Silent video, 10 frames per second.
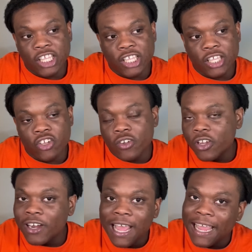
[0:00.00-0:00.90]

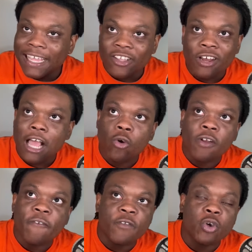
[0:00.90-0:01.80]
You're not
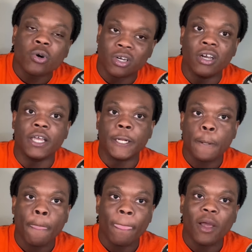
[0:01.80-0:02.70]
going to feel good
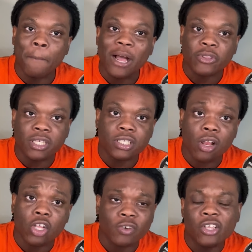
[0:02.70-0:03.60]
about this
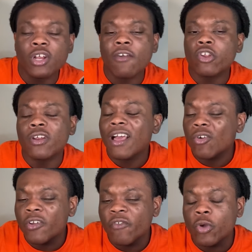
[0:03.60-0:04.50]
loss. You're not
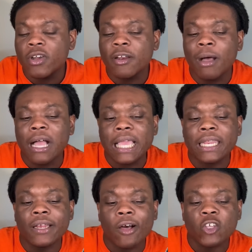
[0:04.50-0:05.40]
going to feel good about
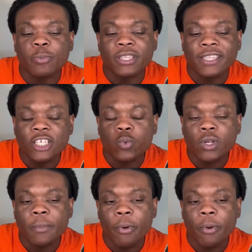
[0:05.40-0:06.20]
any loss, but this one in